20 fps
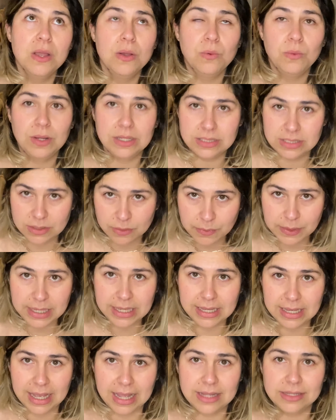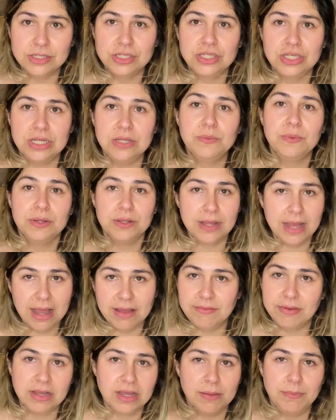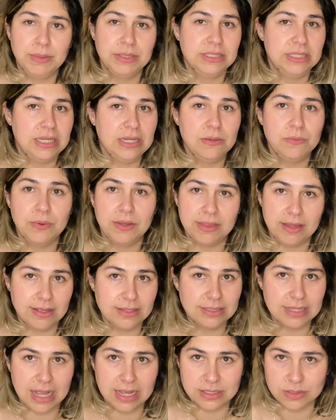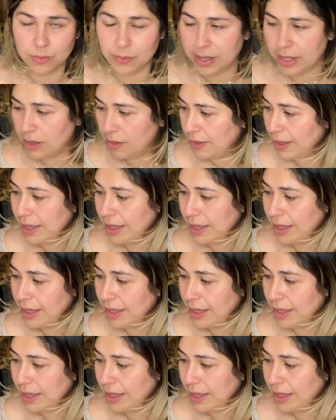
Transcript: once a week and she will have a cup of tea with us as well.